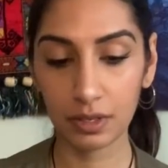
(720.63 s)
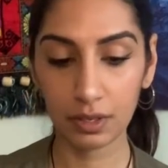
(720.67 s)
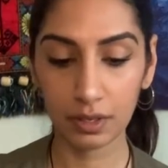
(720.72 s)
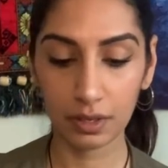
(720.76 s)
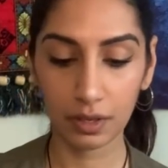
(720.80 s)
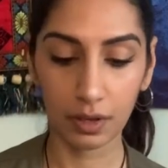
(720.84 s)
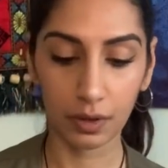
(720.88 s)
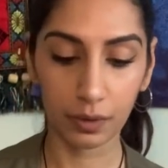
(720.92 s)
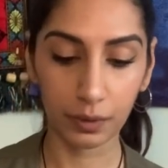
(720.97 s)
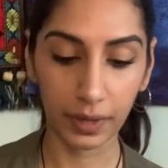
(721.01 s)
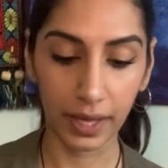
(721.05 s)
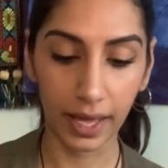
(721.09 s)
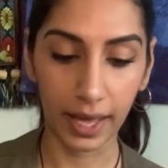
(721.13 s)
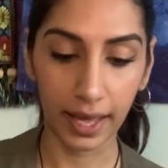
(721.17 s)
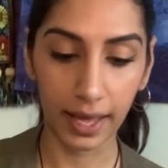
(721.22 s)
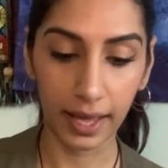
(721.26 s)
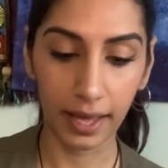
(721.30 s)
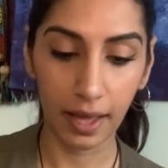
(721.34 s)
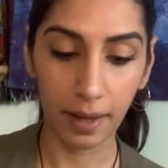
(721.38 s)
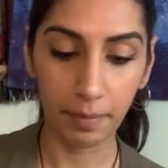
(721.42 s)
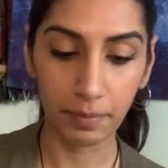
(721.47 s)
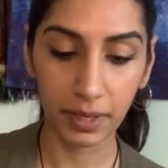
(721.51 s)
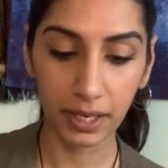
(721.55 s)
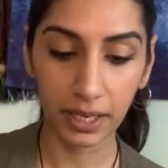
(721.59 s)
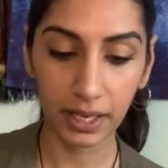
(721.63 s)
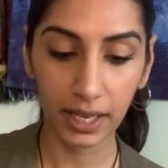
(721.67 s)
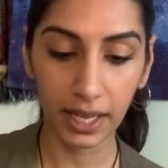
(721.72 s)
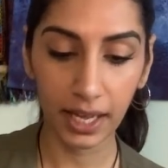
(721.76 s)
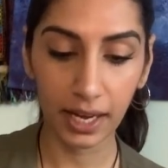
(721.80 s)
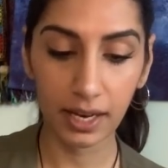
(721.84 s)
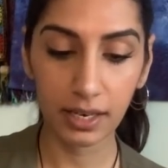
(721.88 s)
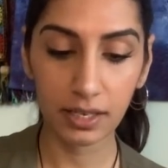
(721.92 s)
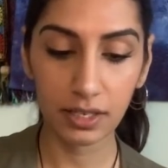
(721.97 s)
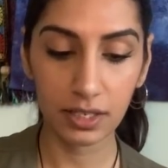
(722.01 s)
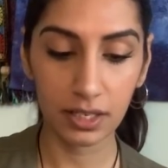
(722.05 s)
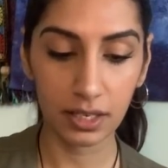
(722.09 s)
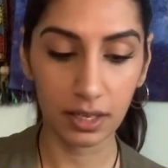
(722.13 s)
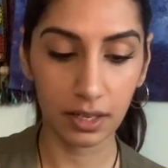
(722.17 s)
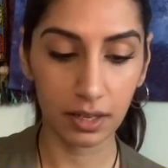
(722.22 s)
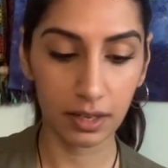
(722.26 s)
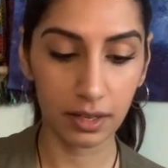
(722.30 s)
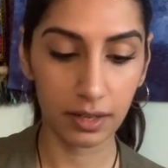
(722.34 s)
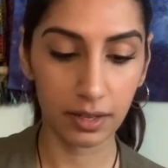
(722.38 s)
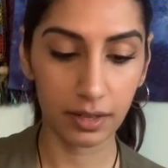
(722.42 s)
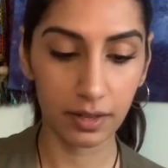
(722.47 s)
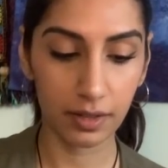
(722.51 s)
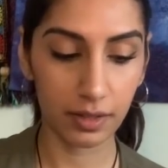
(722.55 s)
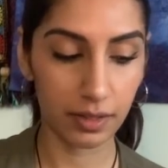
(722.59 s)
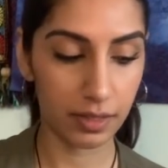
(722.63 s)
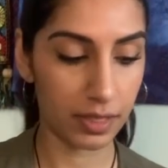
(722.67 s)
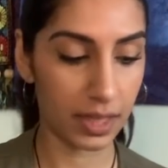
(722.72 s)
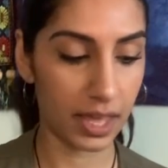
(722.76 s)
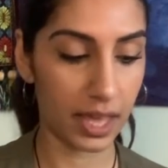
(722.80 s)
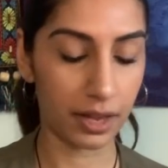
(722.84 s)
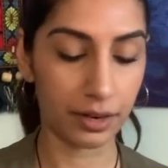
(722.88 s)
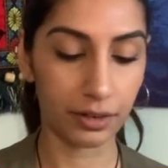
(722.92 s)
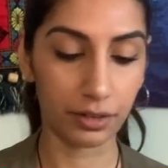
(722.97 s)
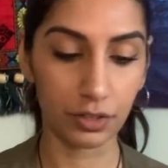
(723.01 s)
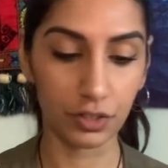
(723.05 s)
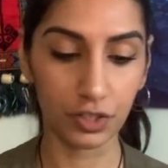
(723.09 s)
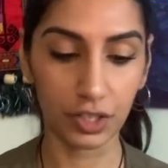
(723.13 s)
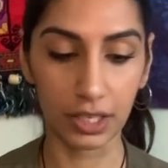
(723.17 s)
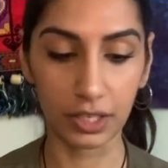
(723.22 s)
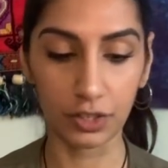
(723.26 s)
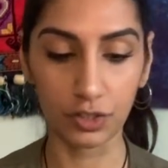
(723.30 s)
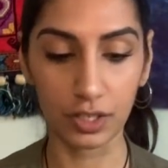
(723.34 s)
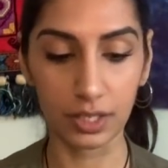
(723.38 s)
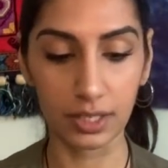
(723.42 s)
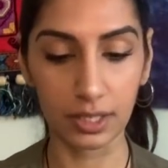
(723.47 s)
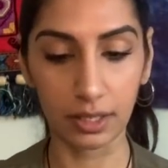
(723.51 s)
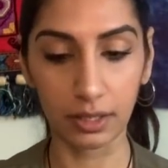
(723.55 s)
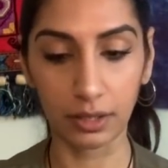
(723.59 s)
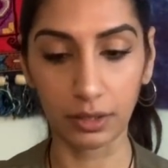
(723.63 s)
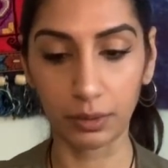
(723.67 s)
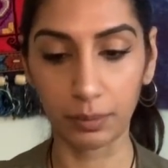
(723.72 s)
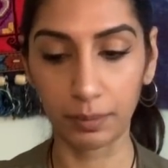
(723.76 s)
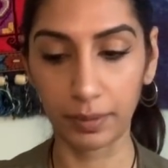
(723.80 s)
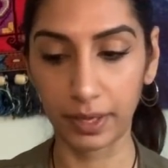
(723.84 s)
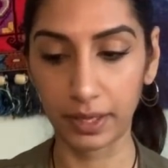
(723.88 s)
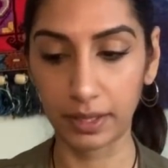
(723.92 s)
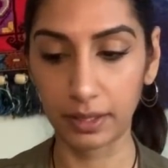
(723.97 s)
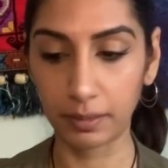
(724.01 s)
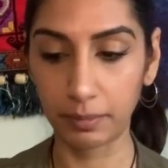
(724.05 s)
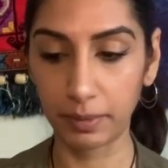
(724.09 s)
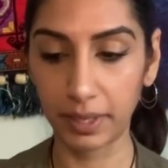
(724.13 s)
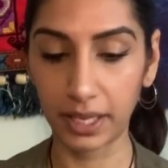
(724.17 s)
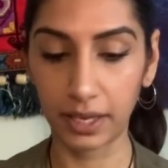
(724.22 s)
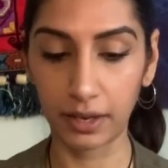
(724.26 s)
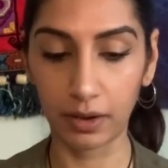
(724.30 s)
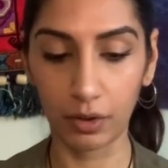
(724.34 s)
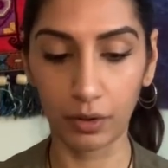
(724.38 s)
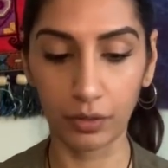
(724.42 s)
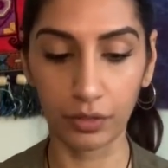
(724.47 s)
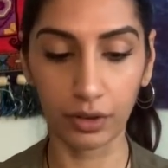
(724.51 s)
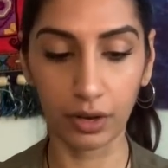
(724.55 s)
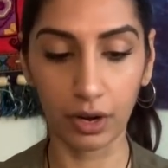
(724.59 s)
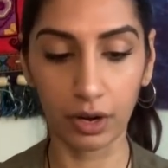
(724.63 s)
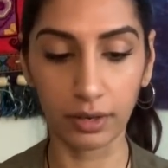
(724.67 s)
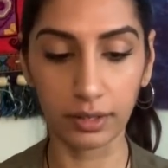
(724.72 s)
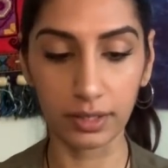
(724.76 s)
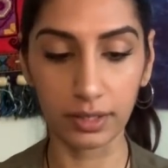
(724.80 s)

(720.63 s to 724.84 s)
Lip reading: Okay, I'm gonna get into the energy in just a little bit. Let me get all the cards